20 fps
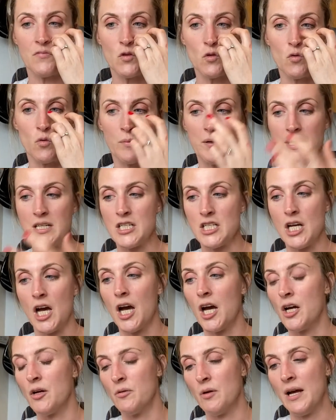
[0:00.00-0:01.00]
or
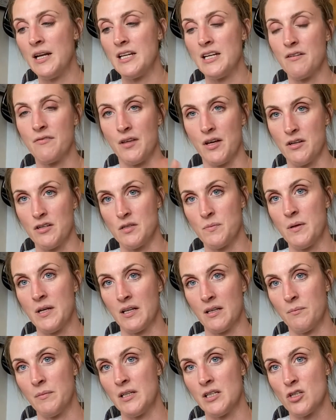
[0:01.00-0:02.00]
BDO, any of those big
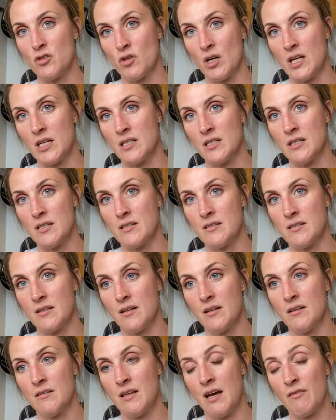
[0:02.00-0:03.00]
administrators,
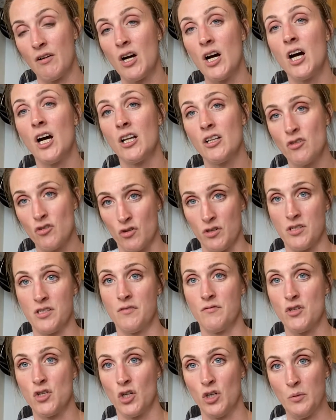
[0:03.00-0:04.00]
there are hundreds
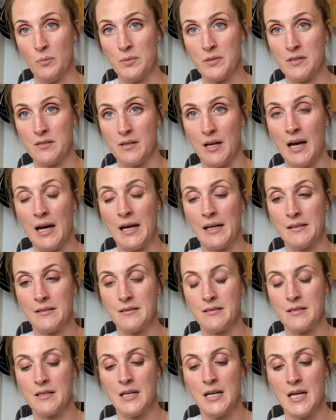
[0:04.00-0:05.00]
of jobs,
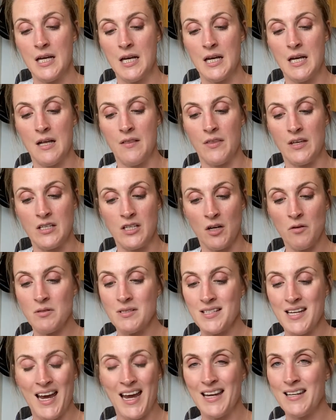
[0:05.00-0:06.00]
and they don't
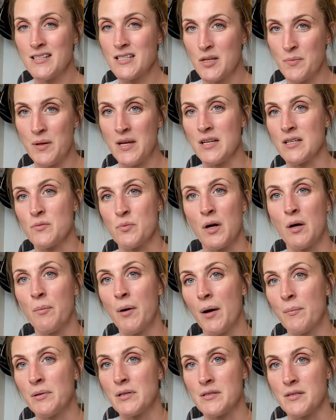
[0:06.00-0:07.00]
tend to be as well
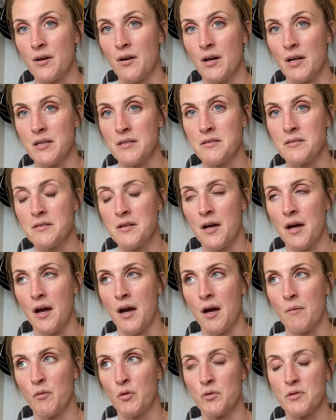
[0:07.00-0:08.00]
publicised
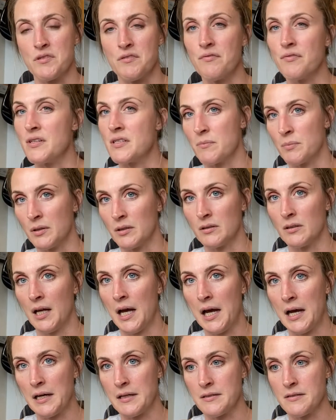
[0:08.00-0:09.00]
or as visible
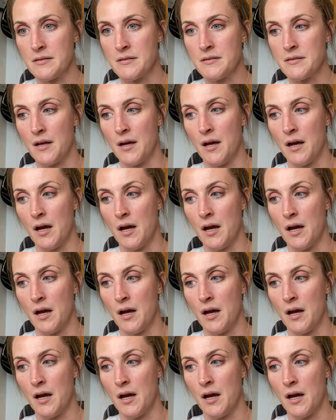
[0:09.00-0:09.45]
as